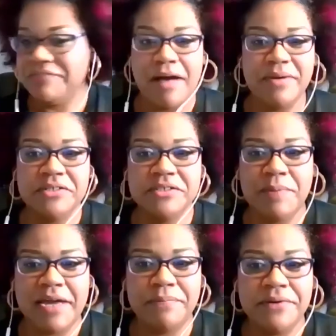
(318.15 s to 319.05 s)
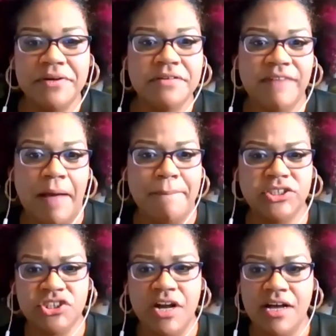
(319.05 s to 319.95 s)
I've got my newspaper, I've got my
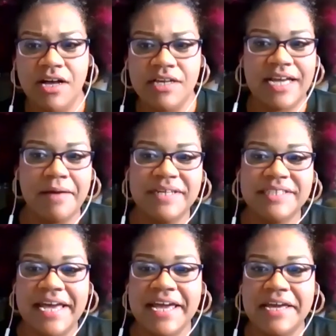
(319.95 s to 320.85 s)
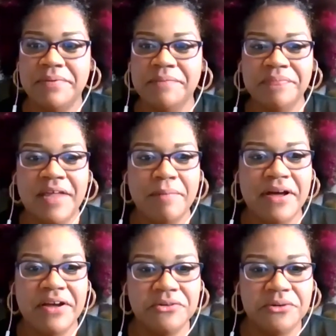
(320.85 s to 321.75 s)
straws, I've got my tape. How
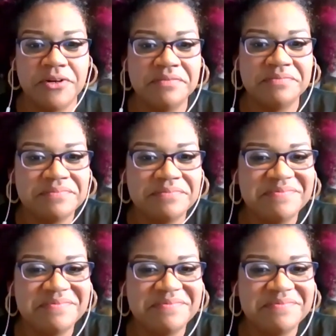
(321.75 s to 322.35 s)
about you, Dora?